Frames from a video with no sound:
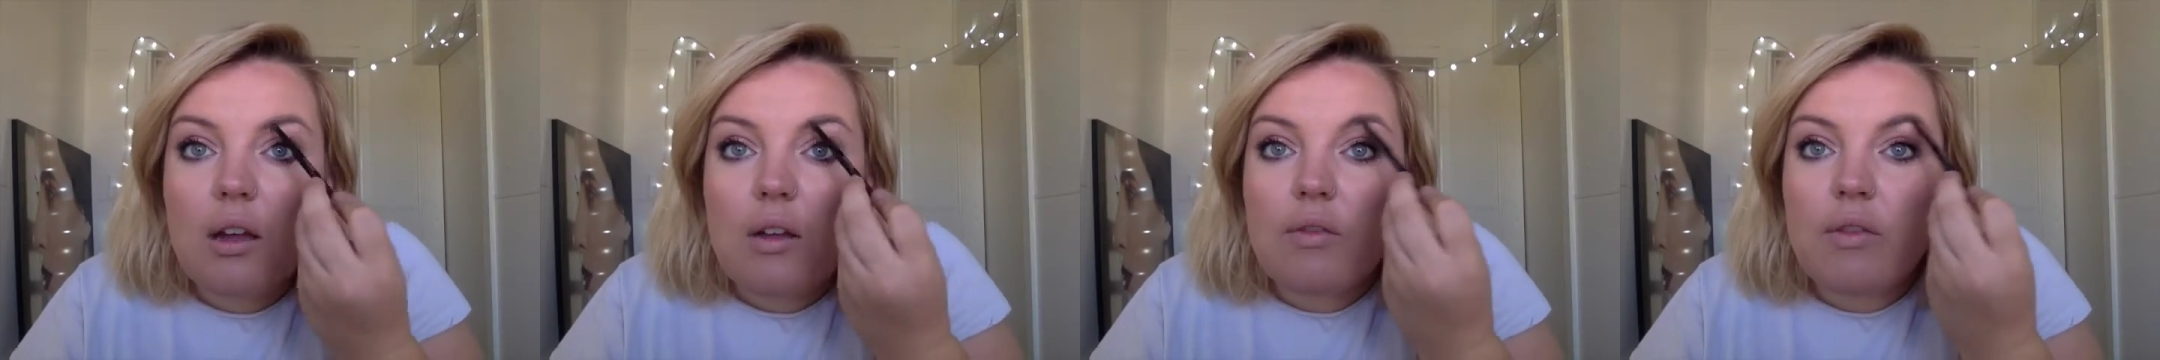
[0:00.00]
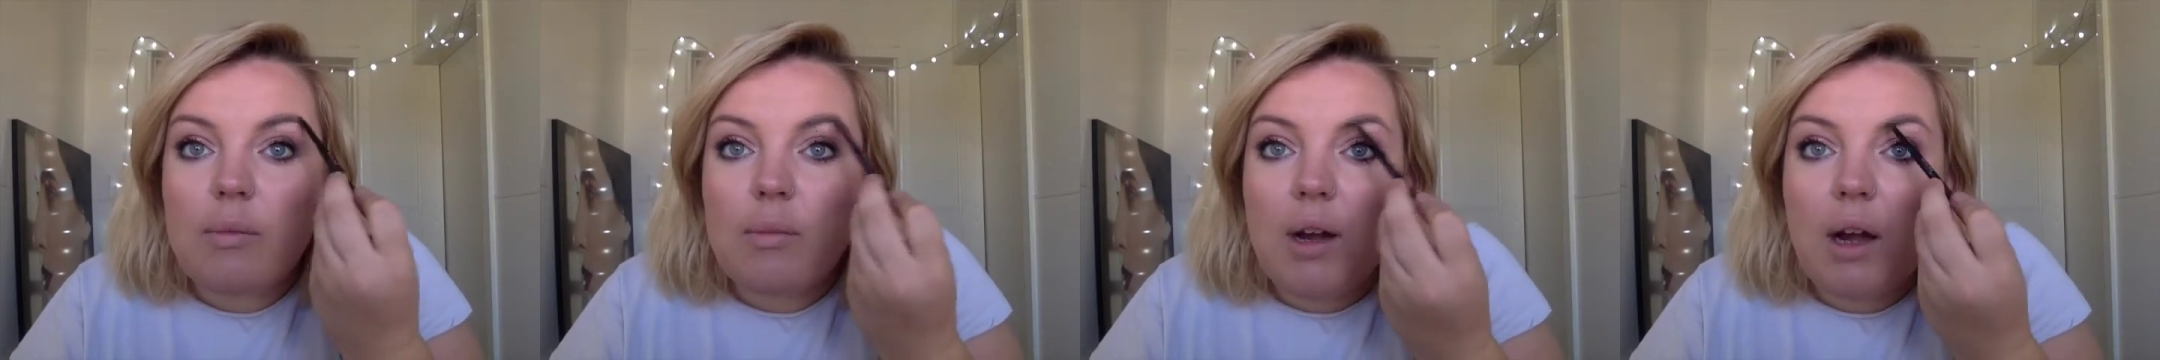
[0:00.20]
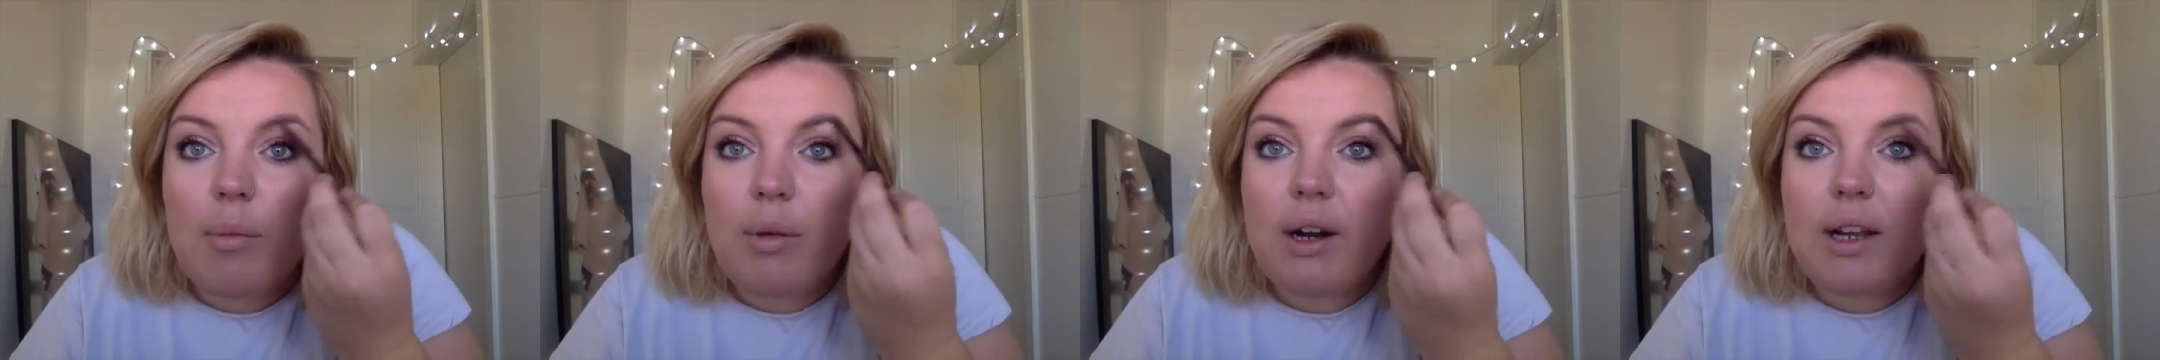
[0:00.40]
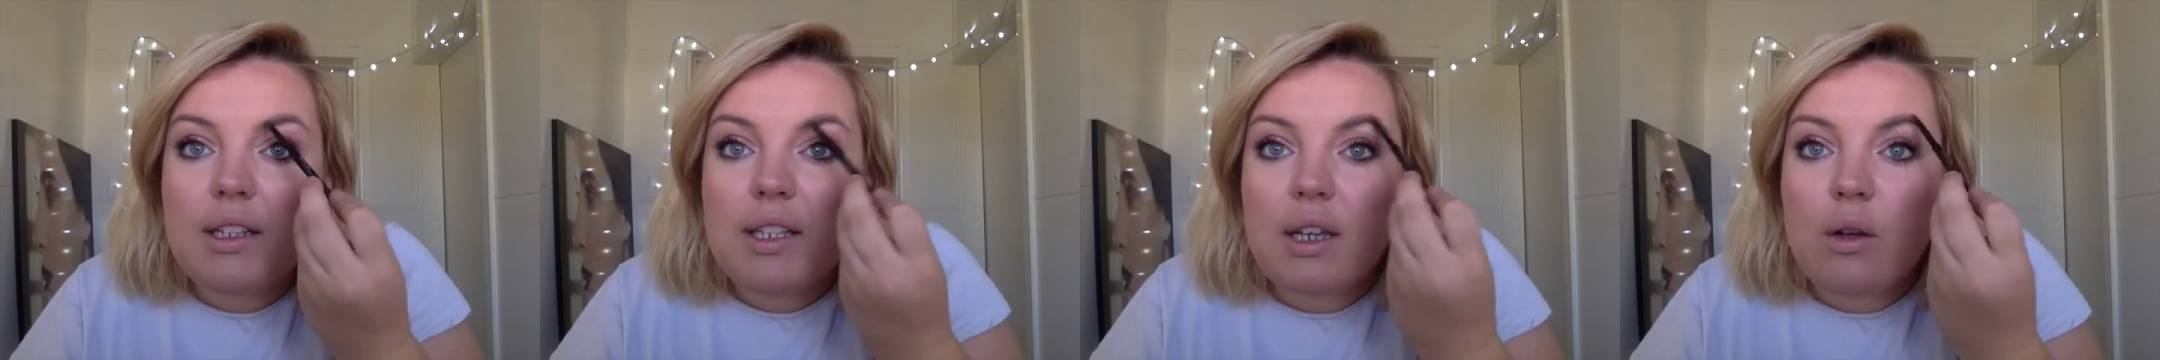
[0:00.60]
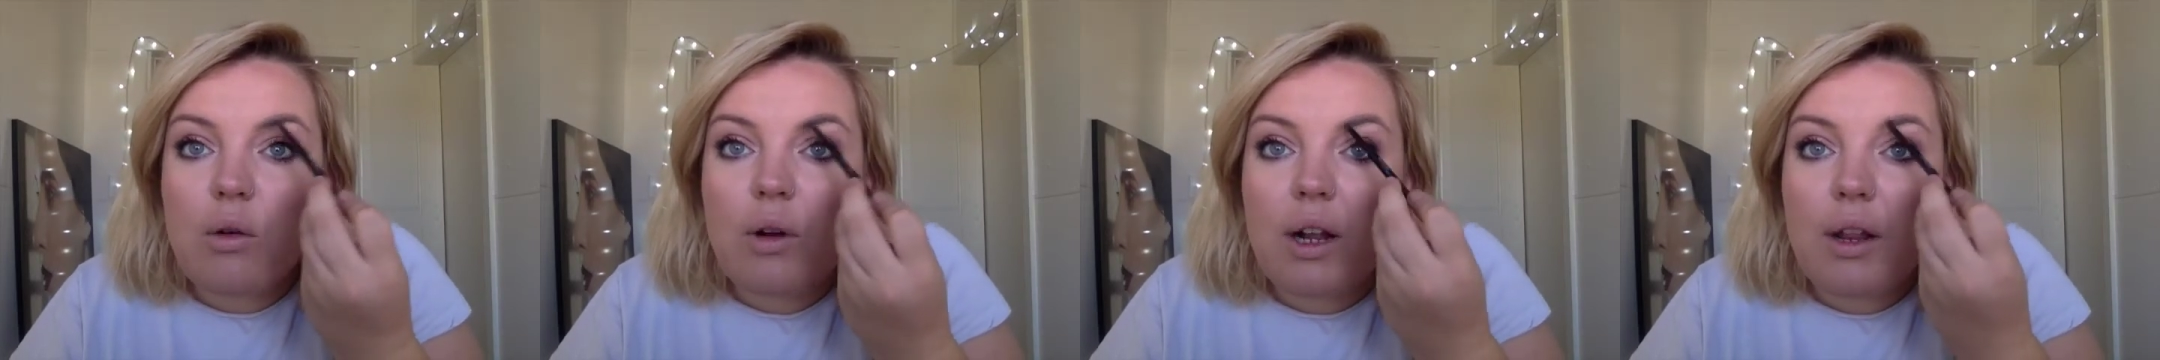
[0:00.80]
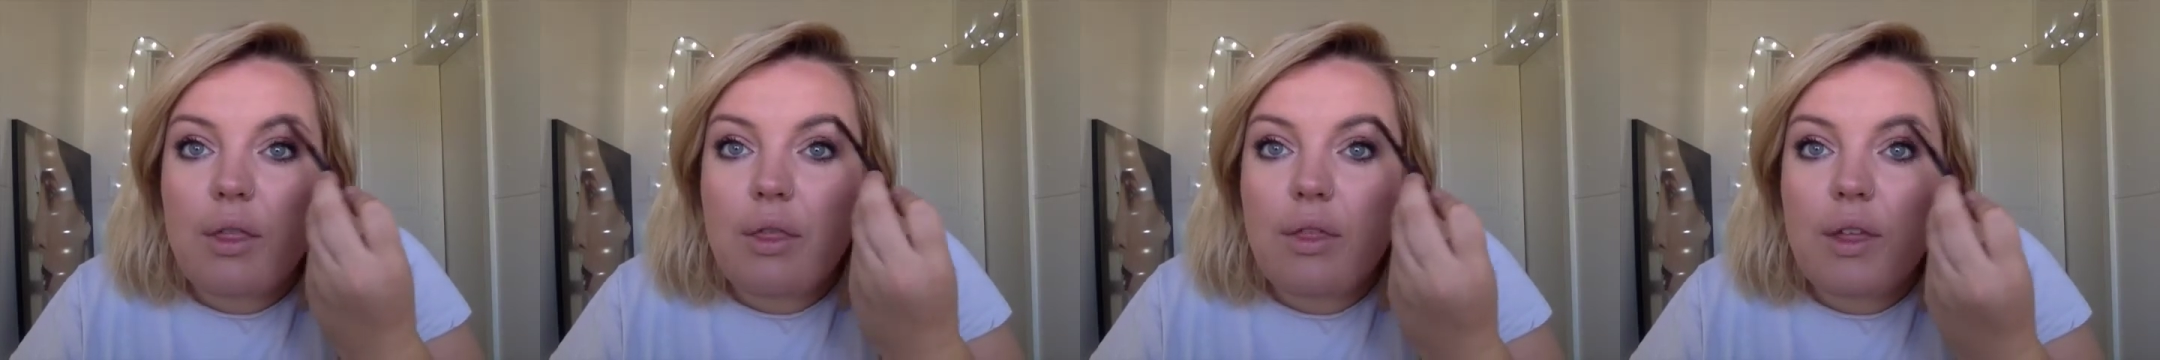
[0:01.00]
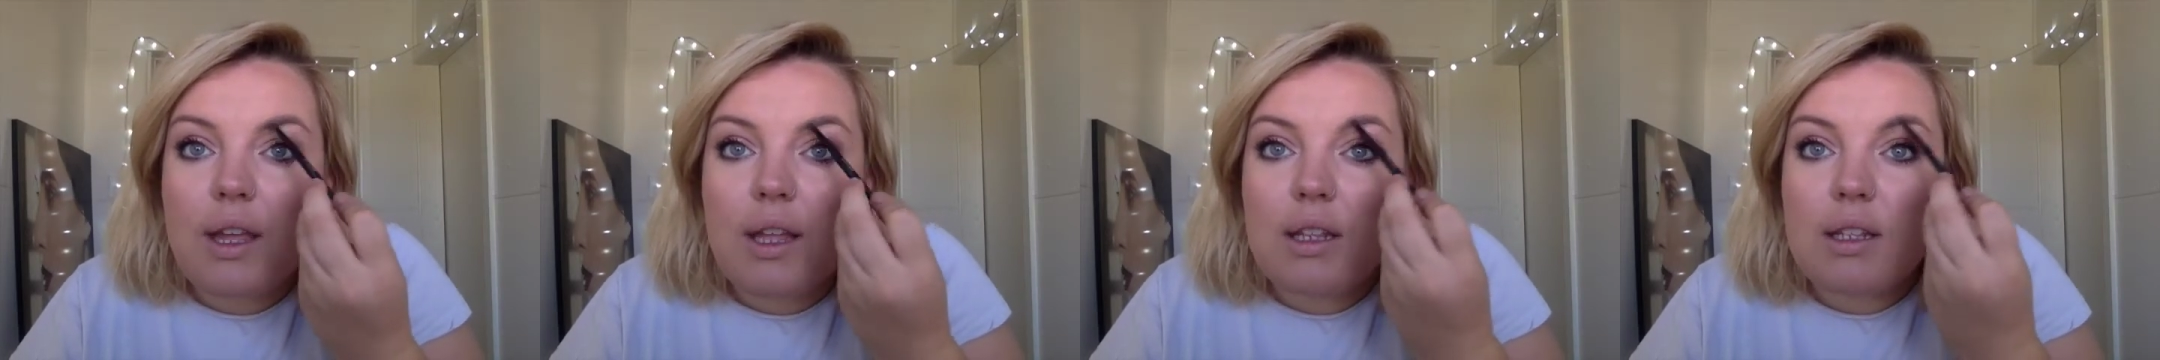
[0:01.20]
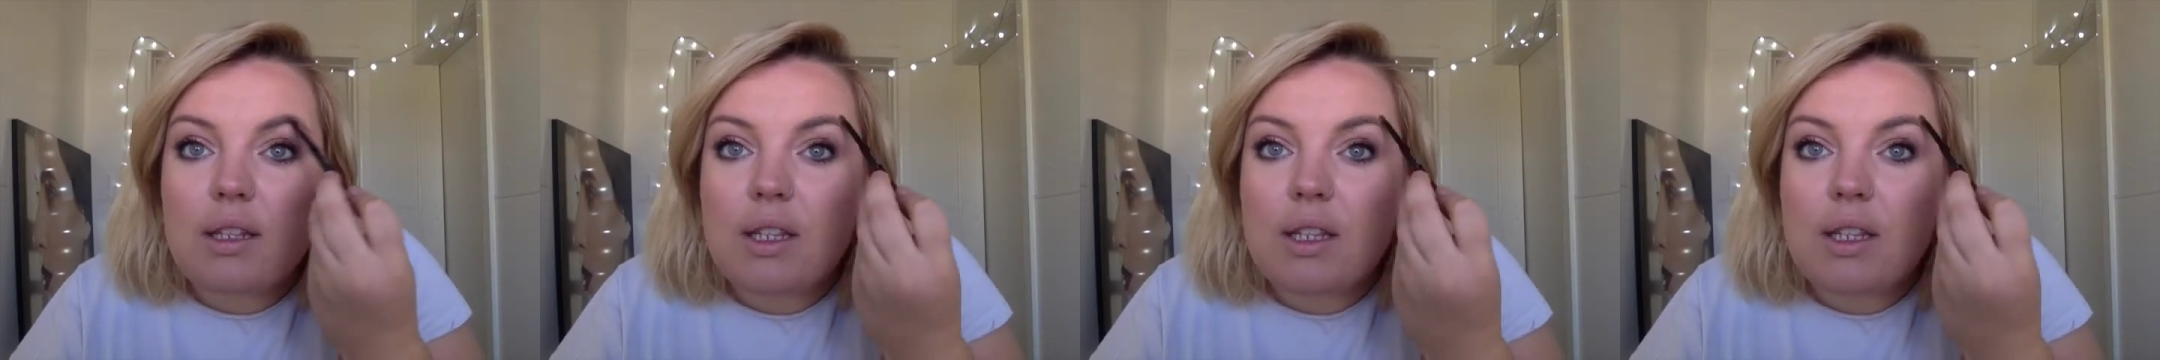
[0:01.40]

For my brows, they're quite thin,